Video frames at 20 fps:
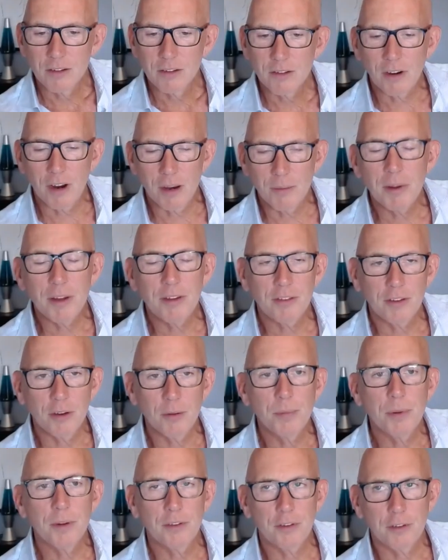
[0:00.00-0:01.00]
Try and be
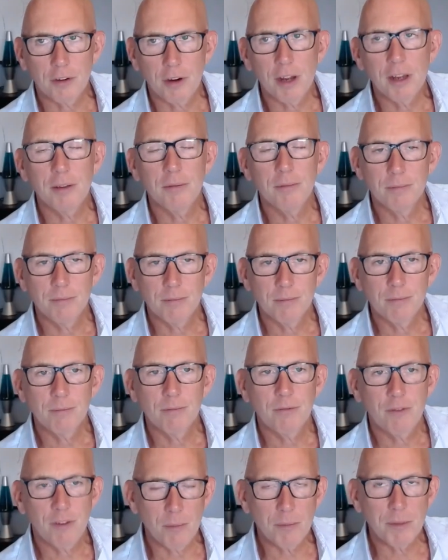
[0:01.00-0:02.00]
super straight
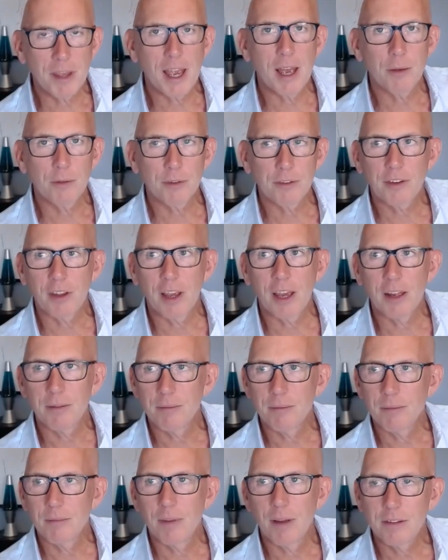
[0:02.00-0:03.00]
from the outset.
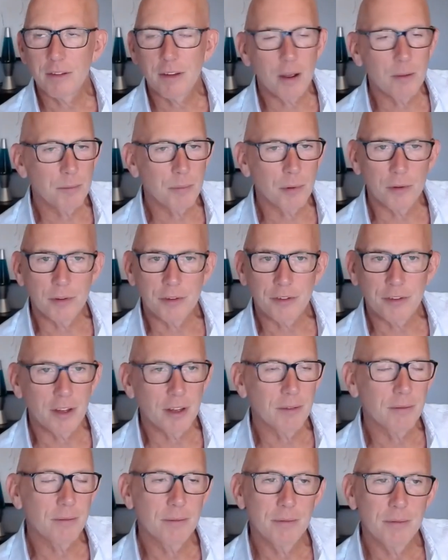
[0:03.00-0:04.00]
Don't
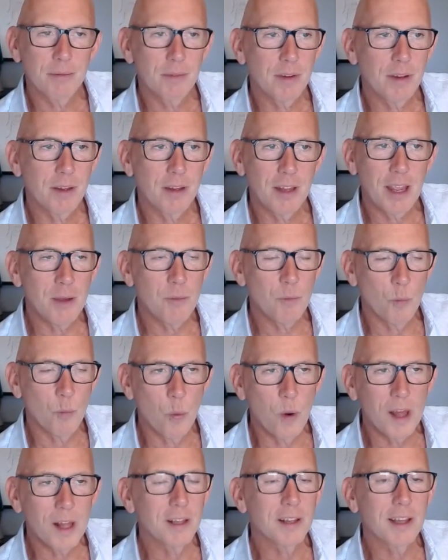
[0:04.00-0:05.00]
bullshit. It
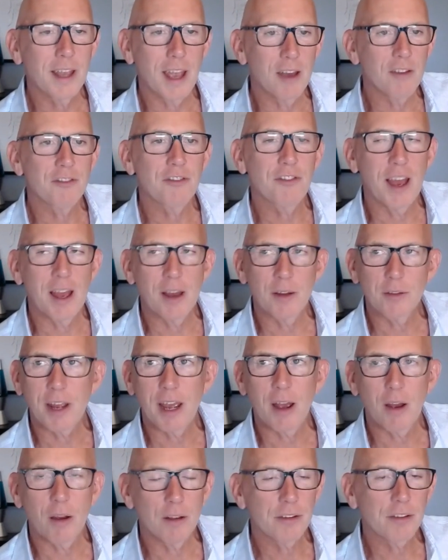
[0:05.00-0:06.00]
will get found
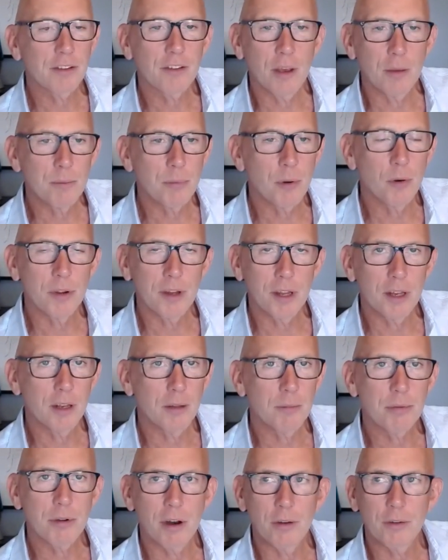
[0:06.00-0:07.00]
out at some point in the
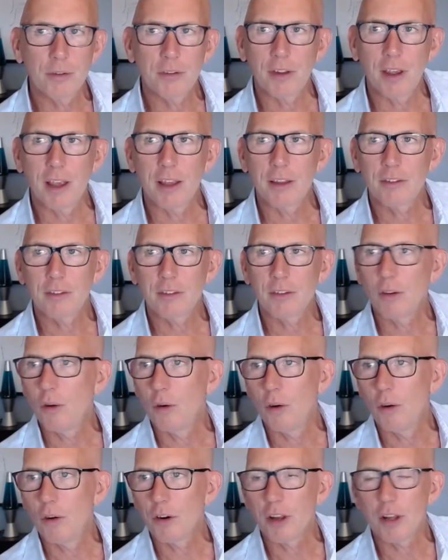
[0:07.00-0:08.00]
process,
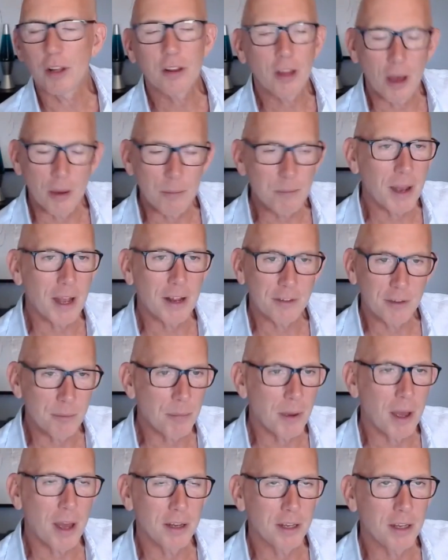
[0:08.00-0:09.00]
or it'll come back to
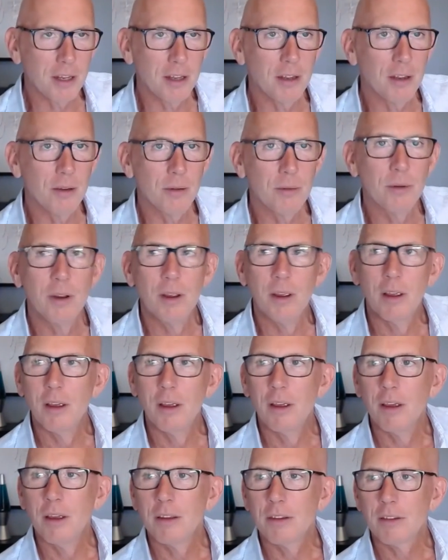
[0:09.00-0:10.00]
bite you
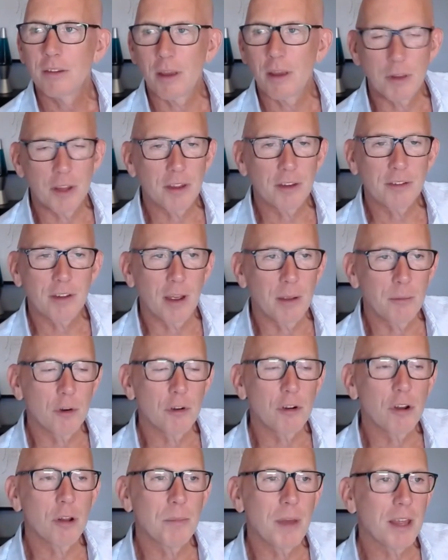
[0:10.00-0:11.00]
some other time, or
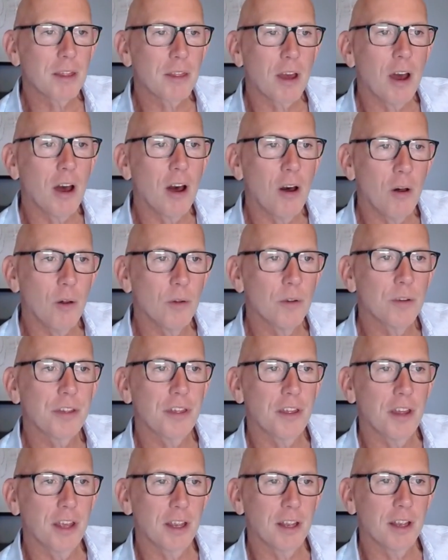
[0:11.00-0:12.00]
it'll make the whole
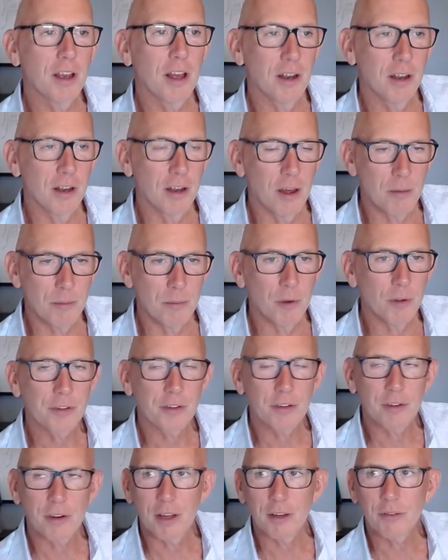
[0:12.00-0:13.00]
thing a lot more
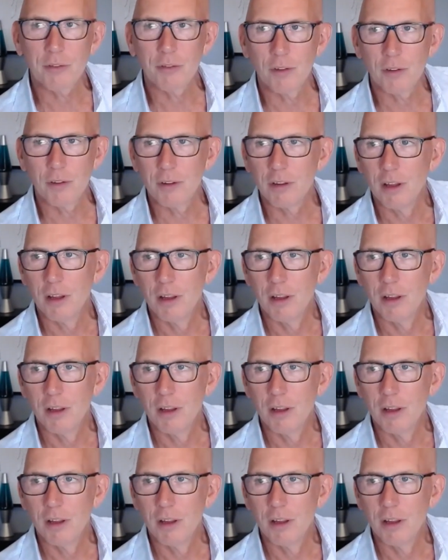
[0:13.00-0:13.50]
stressful.